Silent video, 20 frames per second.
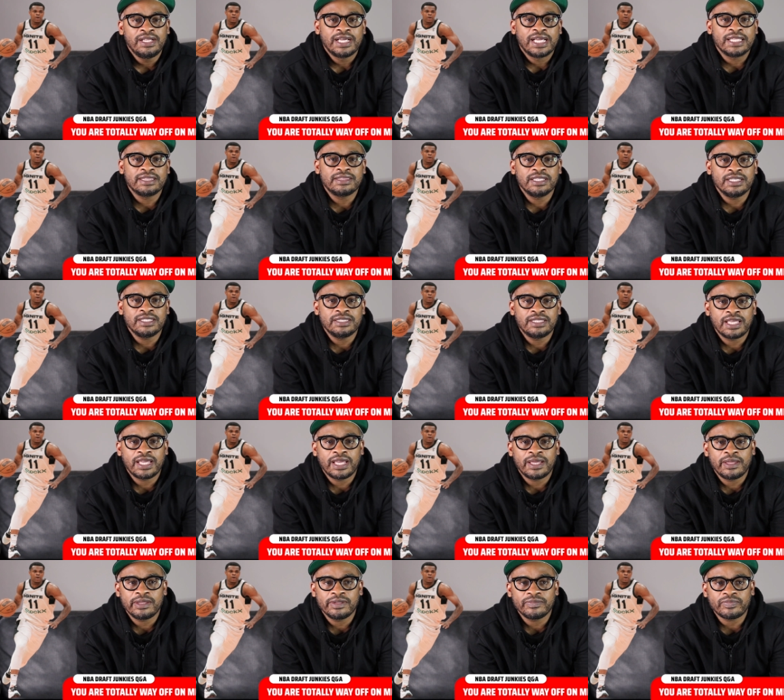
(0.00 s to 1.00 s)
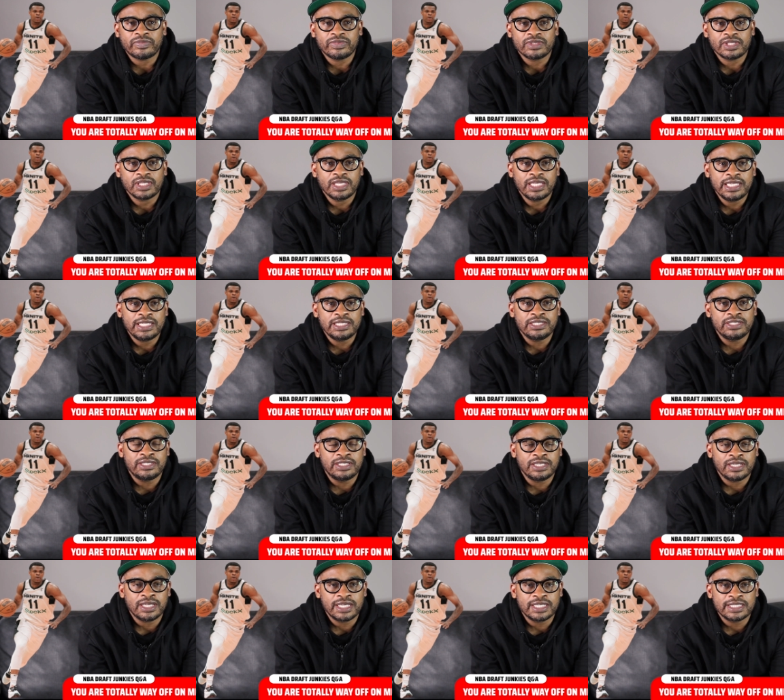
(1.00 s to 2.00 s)
I think that He
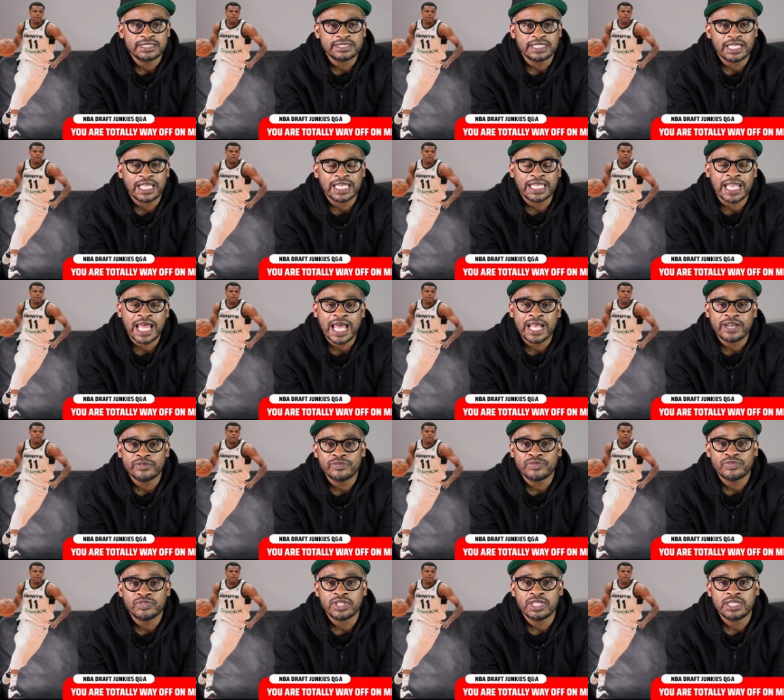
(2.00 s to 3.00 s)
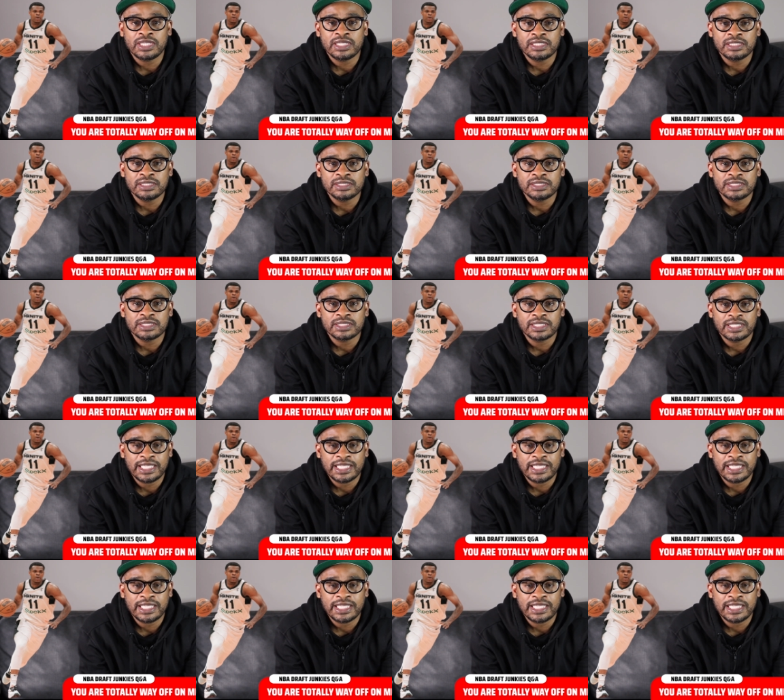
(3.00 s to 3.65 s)
does a lot of things.